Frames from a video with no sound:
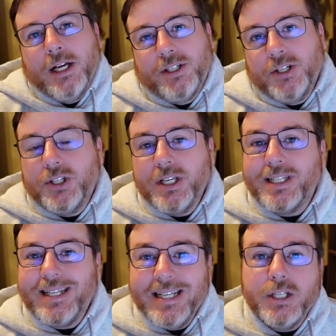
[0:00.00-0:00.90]
Since
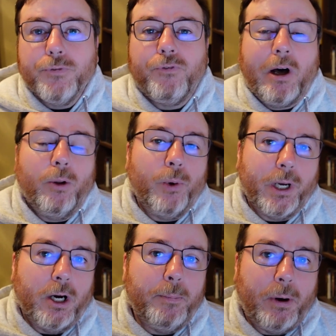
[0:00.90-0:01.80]
this is
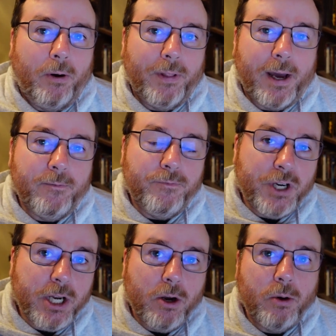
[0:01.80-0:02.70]
following up on that
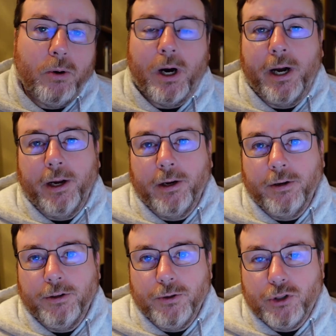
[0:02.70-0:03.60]
video,
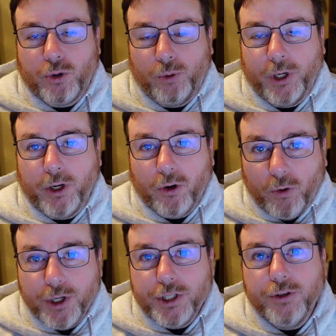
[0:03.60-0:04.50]
I do strongly
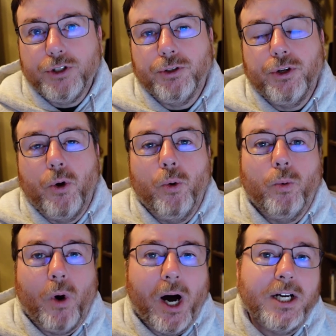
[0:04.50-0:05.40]
encourage you to go
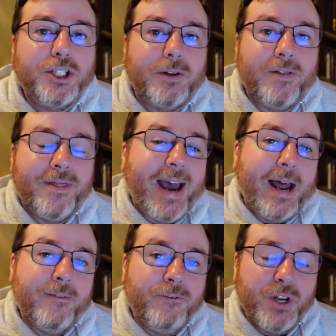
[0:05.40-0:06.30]
watch
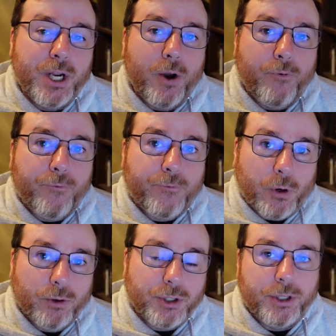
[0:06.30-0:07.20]
that video
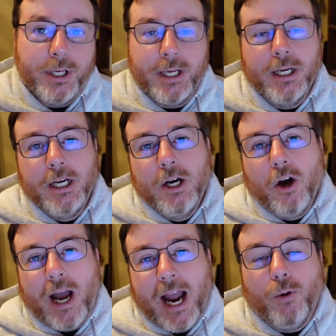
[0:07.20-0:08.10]
first, the
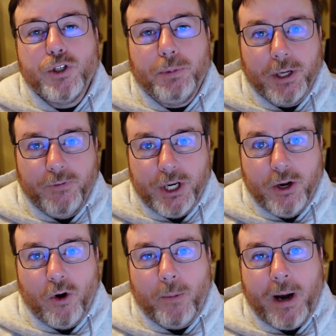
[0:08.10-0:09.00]
How It's Played
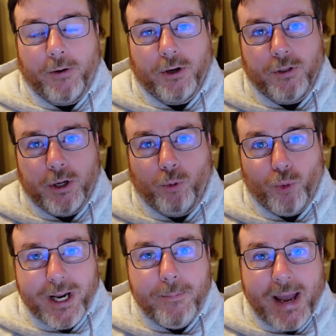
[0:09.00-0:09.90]
video about the
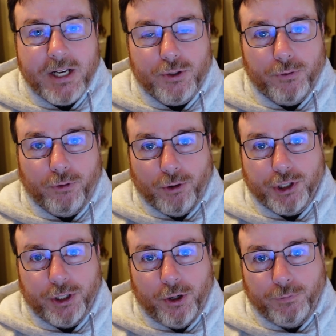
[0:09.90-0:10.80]
remastered
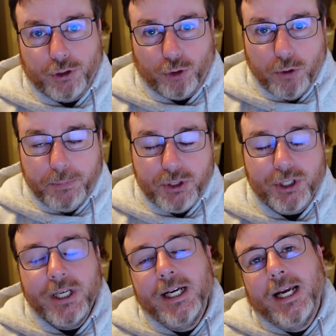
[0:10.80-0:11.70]
version of
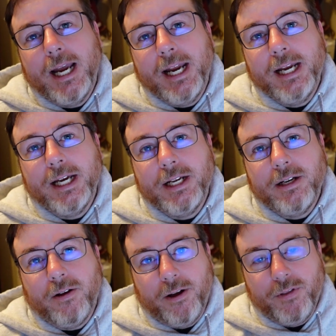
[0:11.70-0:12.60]
Troops,
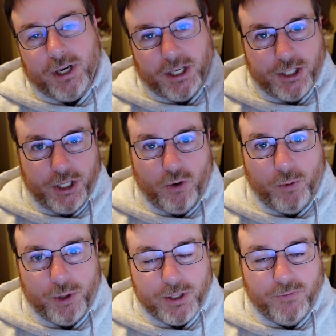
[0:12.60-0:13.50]
and then continue
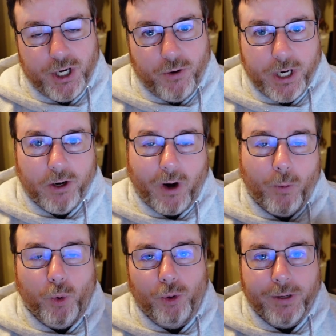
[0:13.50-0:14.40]
on with this video here. I
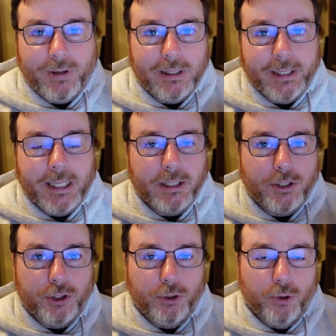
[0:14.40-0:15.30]
will leave a link
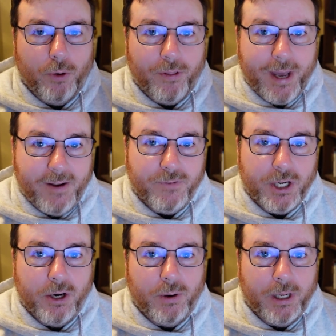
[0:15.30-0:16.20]
to that
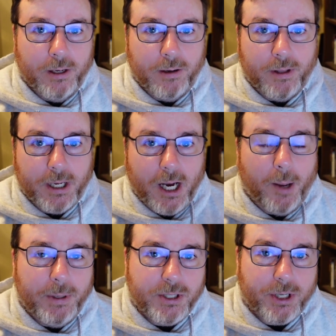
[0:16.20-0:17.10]
video in the
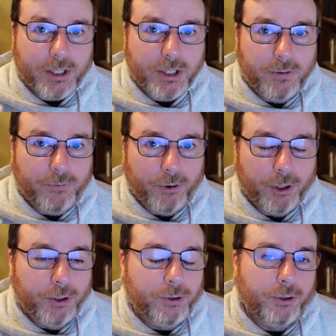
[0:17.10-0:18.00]
comments section for
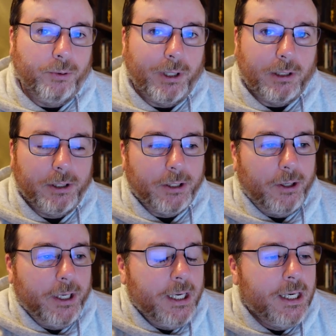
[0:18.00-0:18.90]
you to click
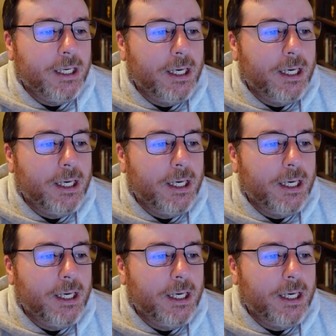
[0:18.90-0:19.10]
on.